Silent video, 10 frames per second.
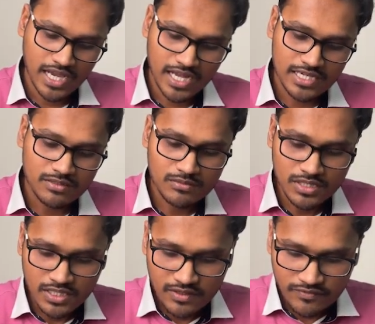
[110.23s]
And
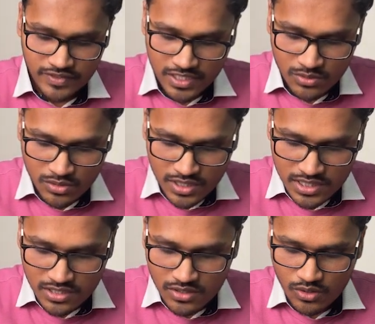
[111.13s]
we know
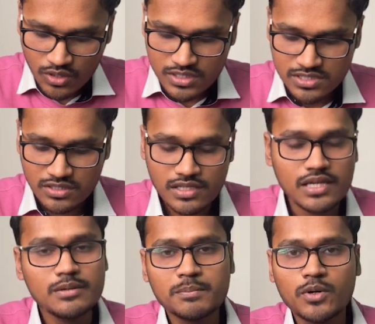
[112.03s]
that the rods are
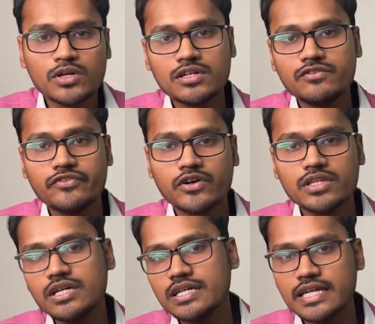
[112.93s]
important for
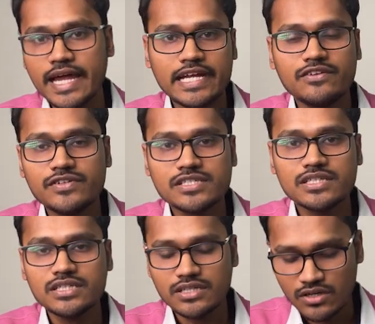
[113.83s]
the night
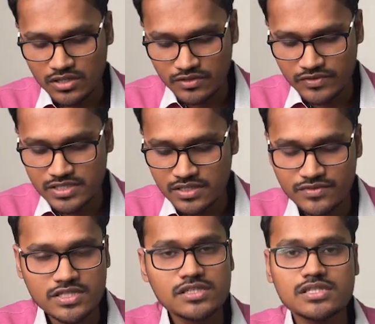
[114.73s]
vision, or the vision
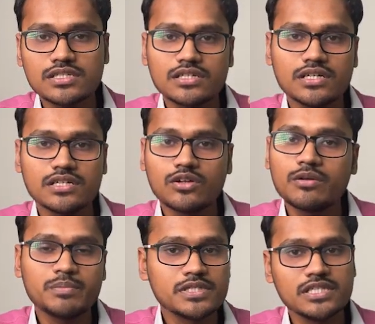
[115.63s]
which is
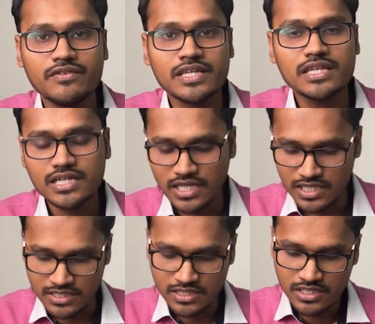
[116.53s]
not perceiving the
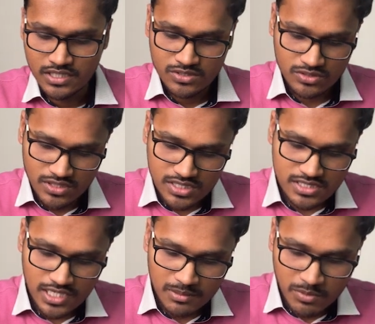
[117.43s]
color. So this
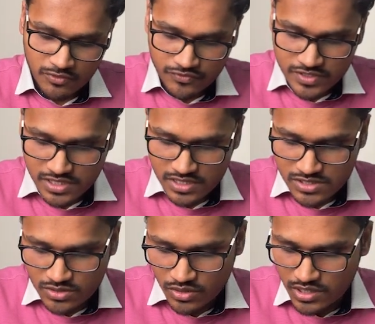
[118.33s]
type of vision
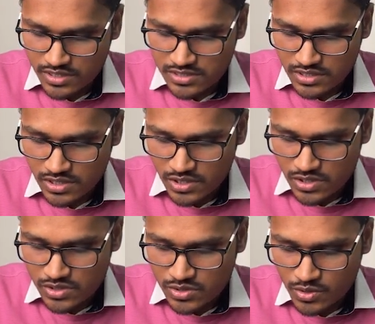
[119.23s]
is called as
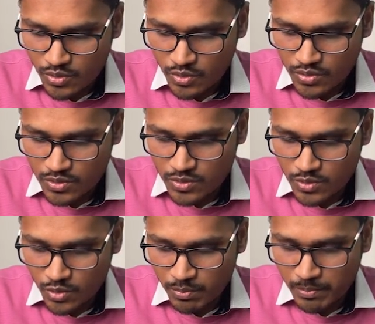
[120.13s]

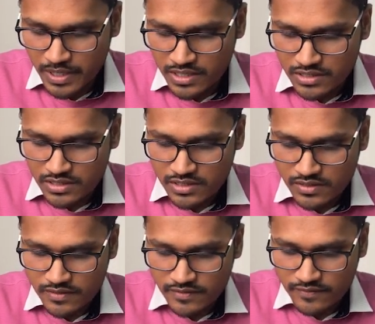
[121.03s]
scotopic
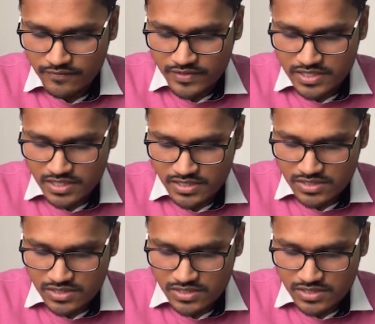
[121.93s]
vision.